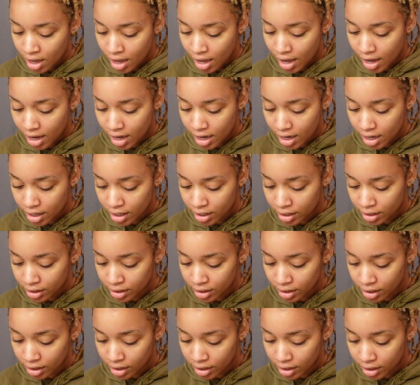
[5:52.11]

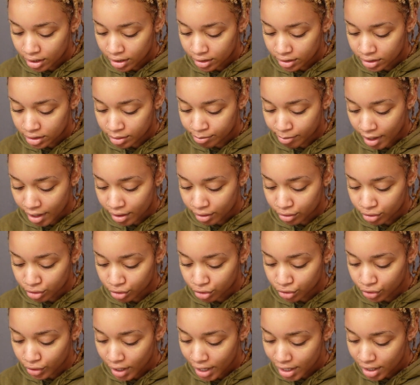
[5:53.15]
And it's
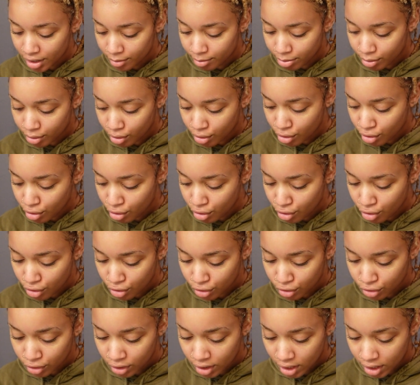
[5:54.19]

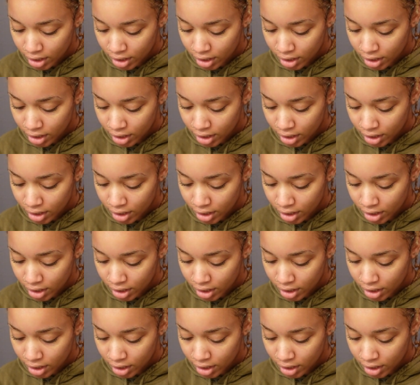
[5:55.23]
biodegradable,